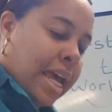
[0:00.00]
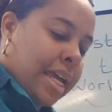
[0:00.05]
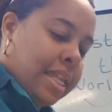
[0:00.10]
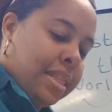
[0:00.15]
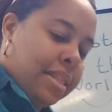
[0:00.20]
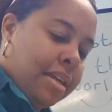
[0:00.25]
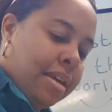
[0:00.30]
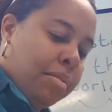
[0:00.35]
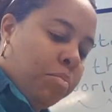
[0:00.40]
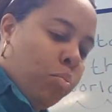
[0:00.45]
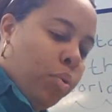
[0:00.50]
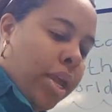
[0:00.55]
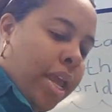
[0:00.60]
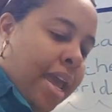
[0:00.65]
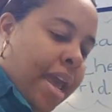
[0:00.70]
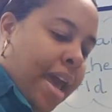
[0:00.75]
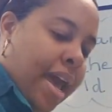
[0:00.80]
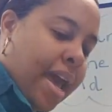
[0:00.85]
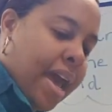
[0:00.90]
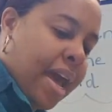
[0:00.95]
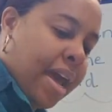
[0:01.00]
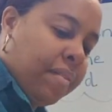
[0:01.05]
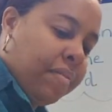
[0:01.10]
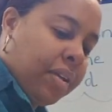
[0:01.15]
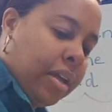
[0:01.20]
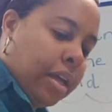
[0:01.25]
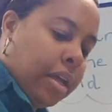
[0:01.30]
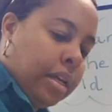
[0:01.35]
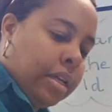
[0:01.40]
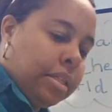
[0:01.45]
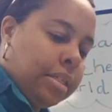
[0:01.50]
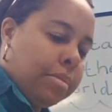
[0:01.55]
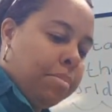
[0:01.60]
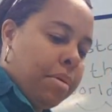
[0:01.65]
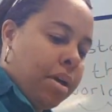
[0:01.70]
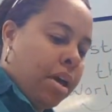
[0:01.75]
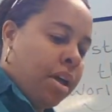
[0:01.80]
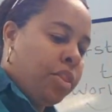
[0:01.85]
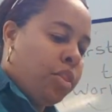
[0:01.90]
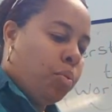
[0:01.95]
And then we have
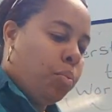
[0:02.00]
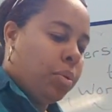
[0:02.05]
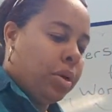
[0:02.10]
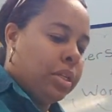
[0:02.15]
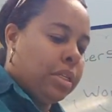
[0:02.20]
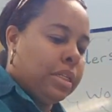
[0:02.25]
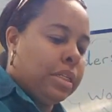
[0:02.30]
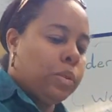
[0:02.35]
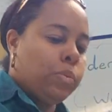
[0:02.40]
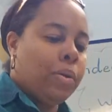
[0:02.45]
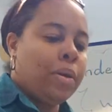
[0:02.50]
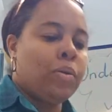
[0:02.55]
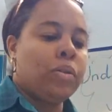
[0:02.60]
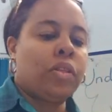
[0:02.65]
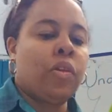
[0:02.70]
some other ones as well.